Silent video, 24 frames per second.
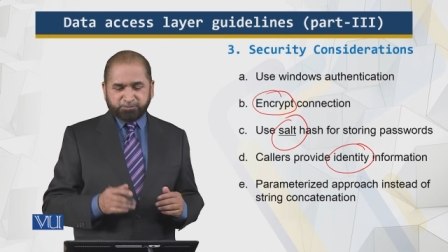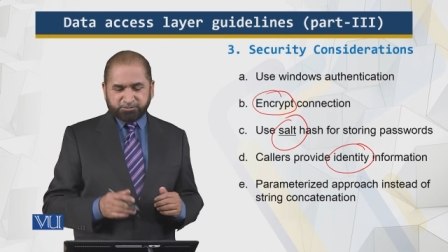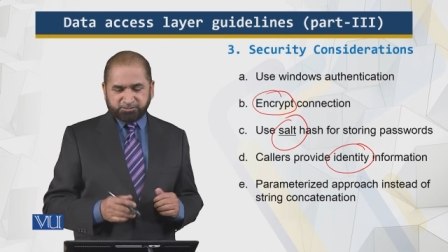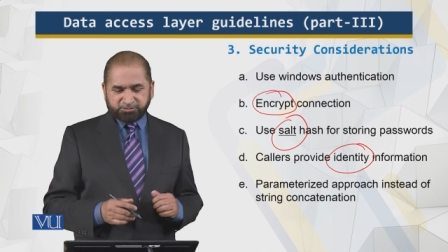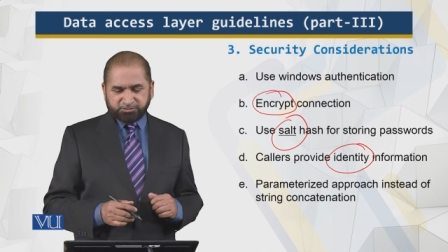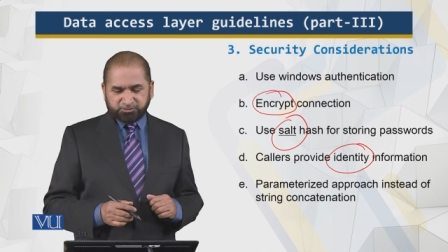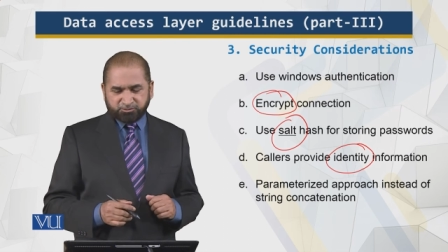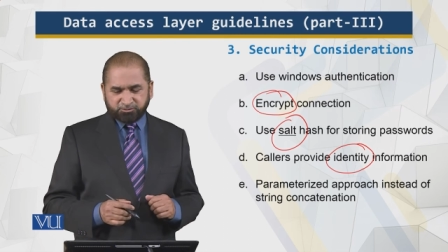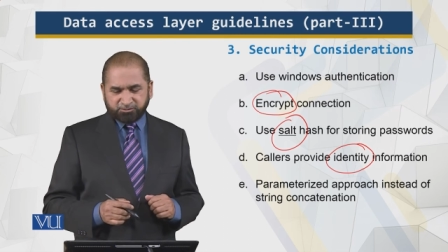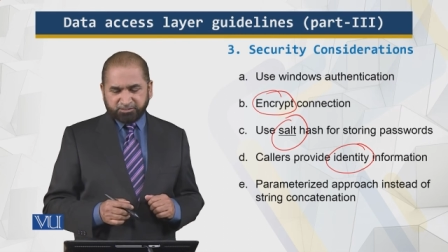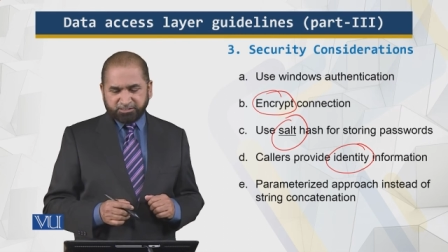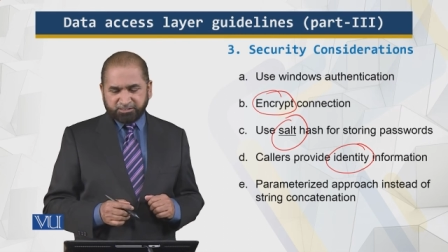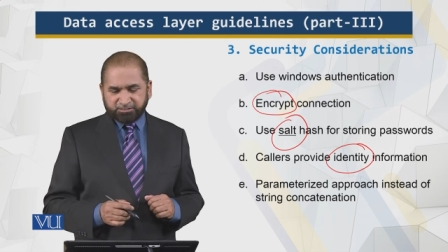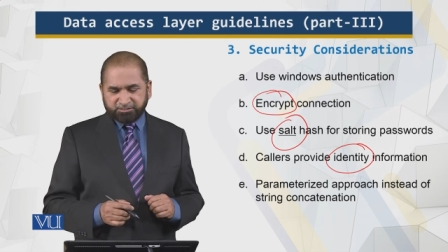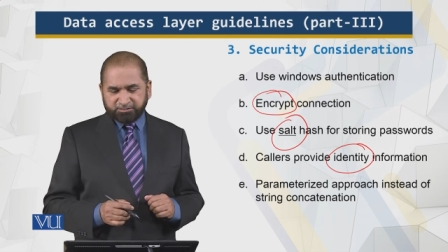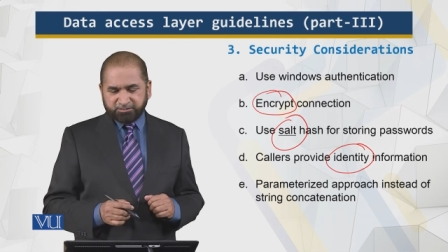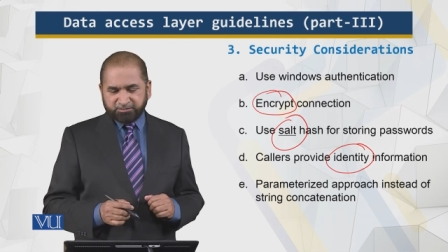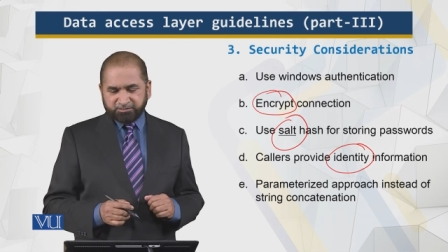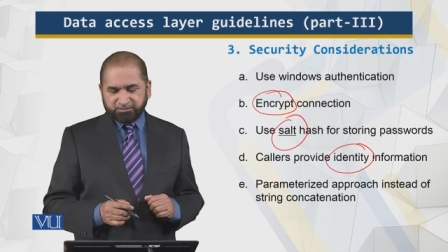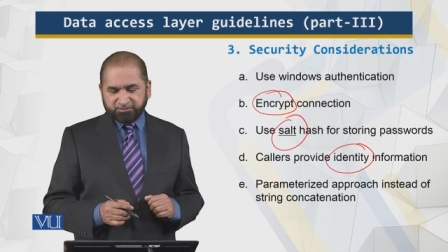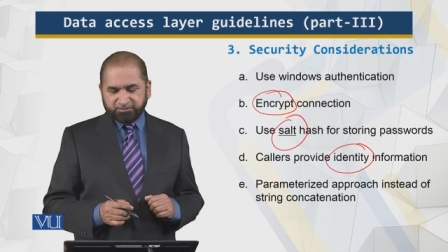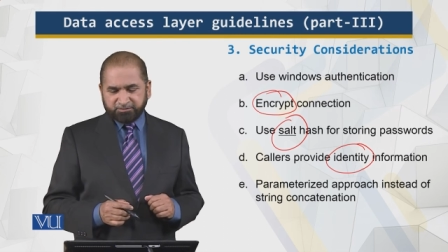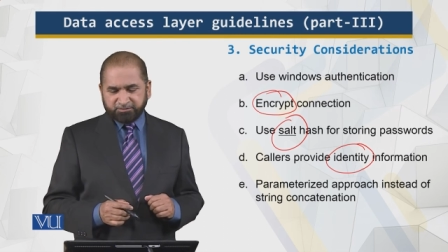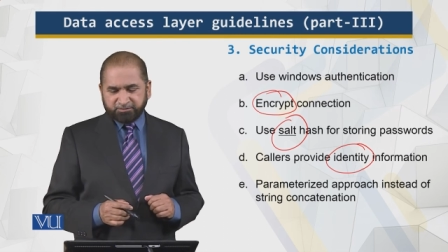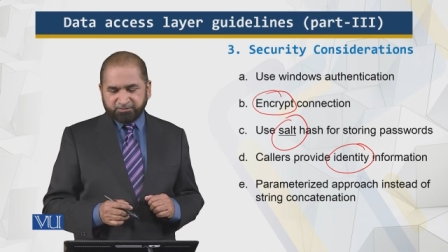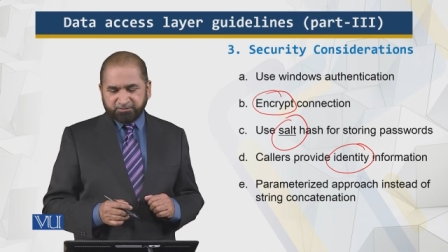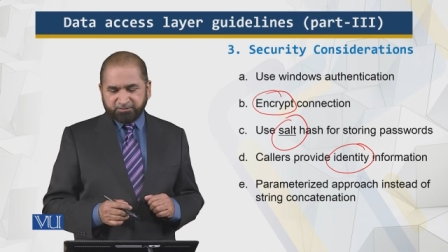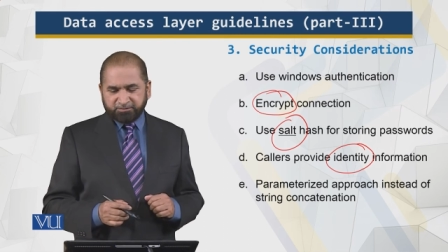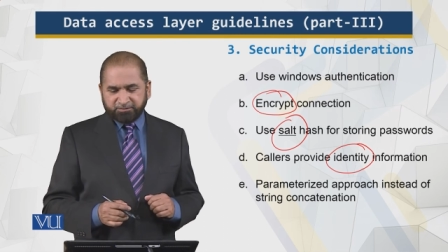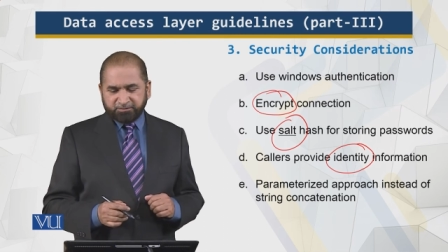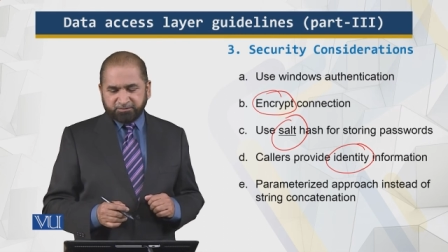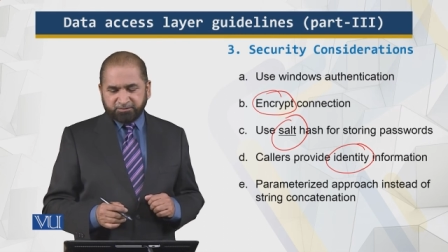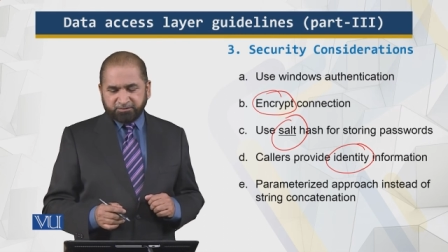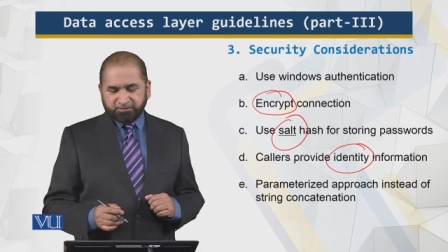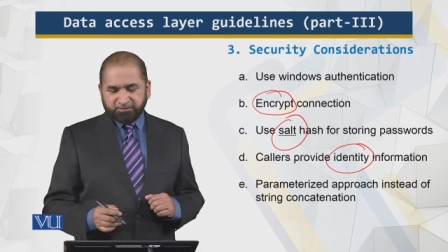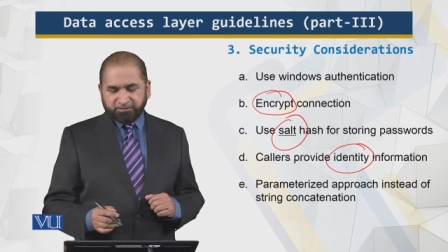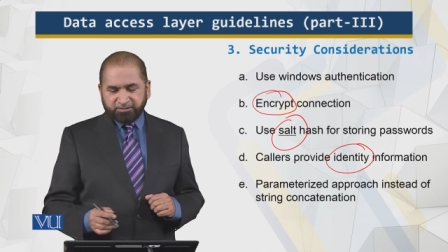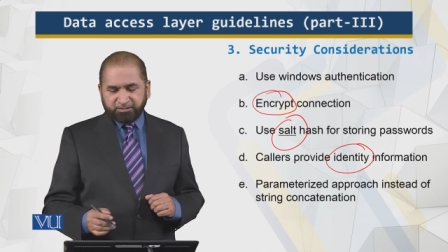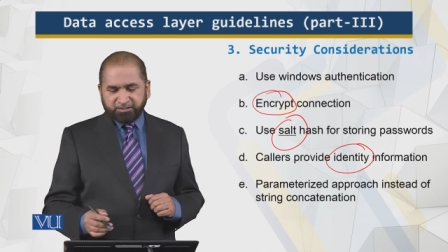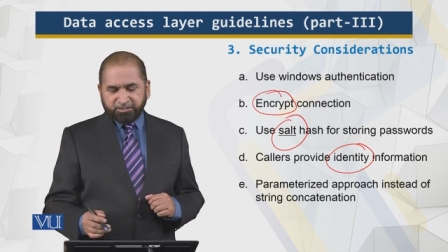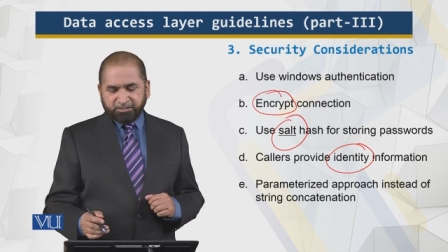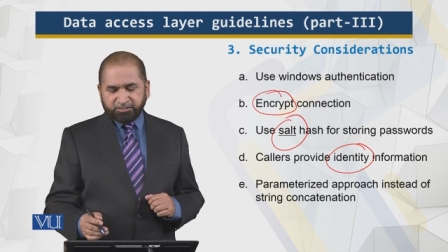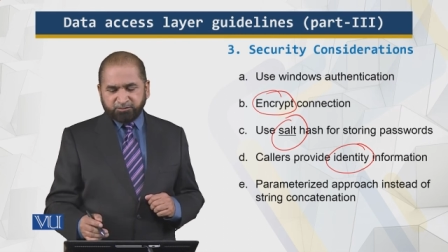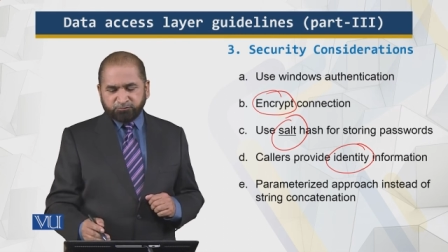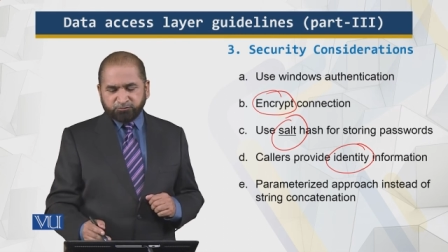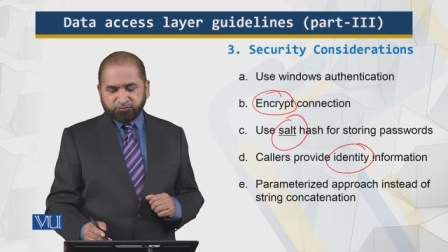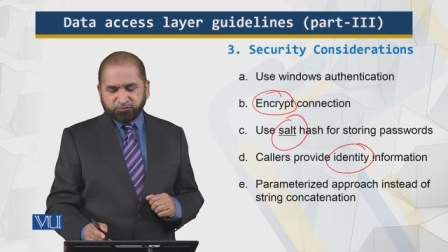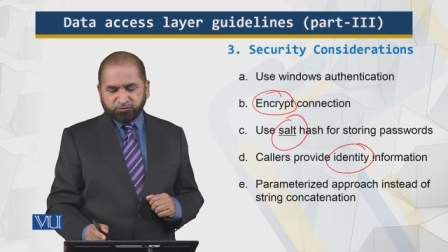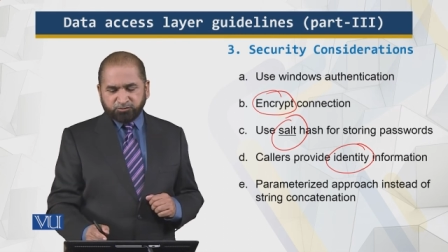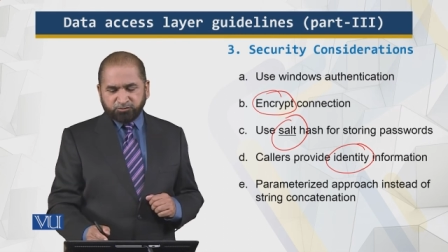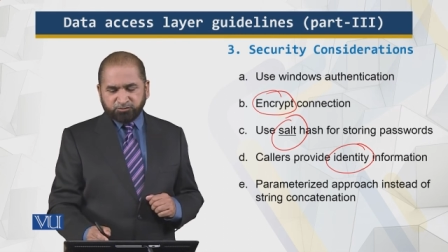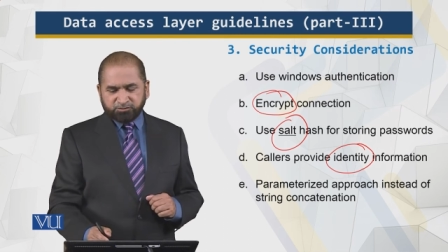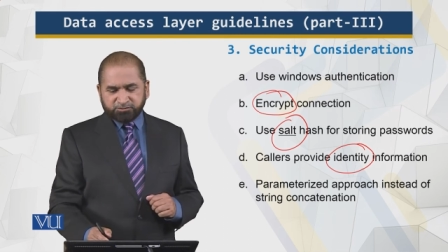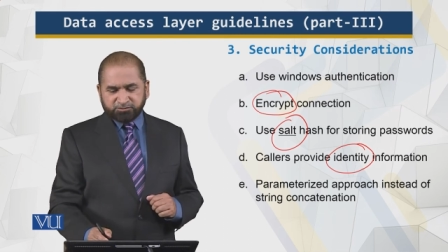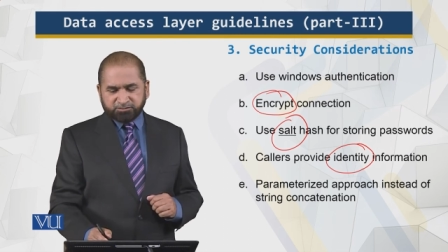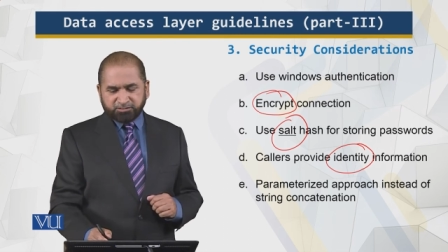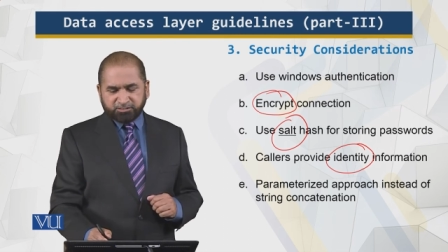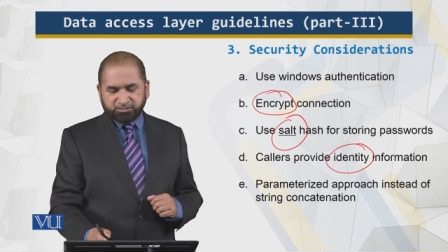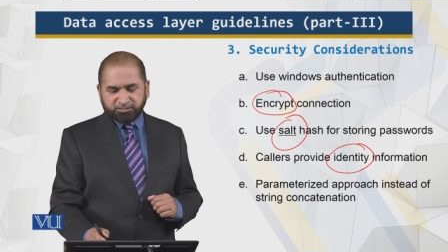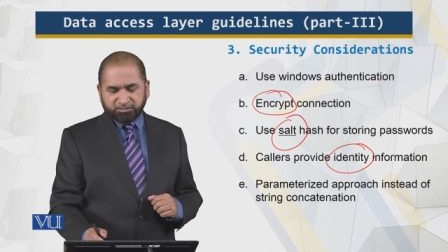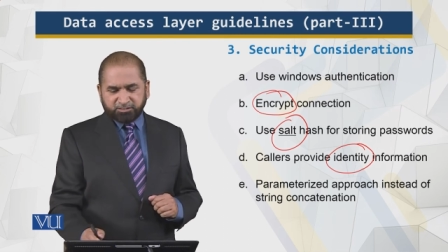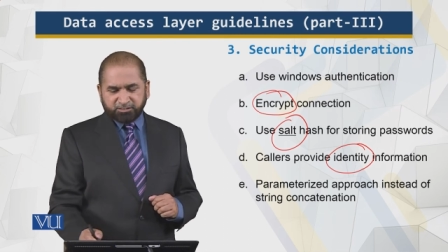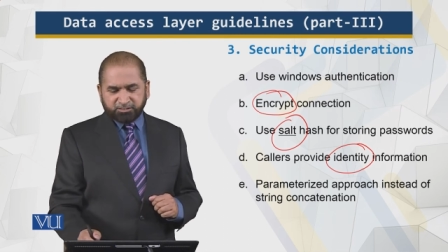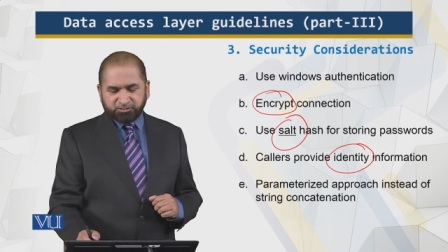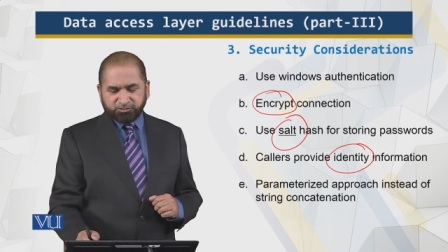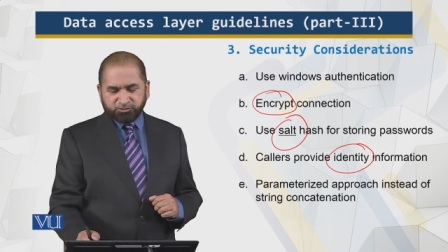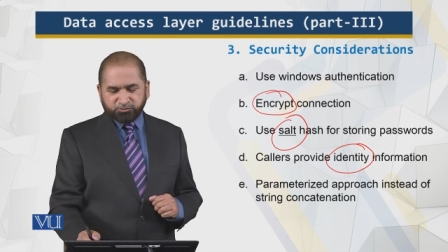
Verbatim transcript: person or entity and of course uh,